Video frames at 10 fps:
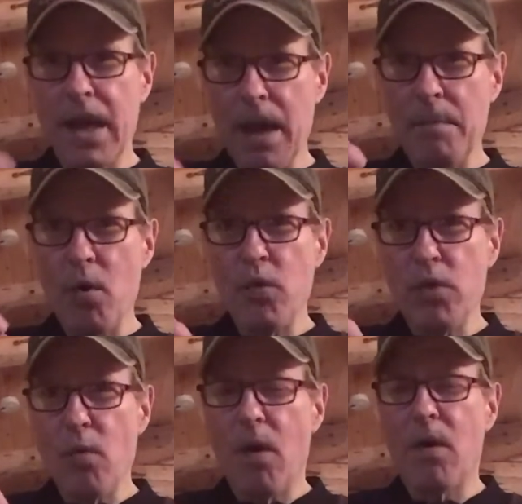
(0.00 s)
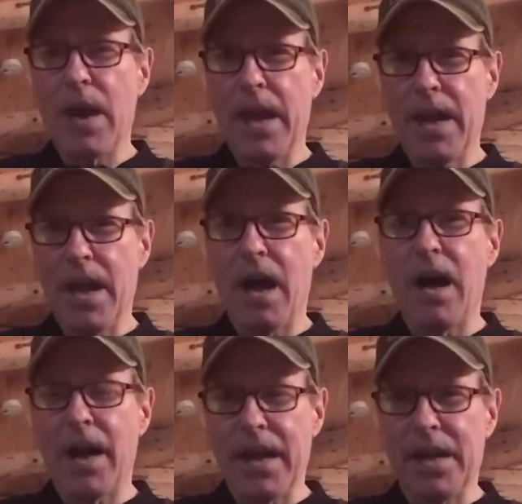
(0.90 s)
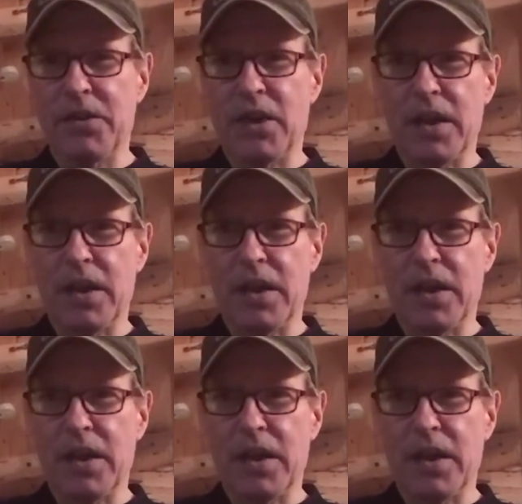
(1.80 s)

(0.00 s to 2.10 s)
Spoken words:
M-O-U-R-N-I-N-G.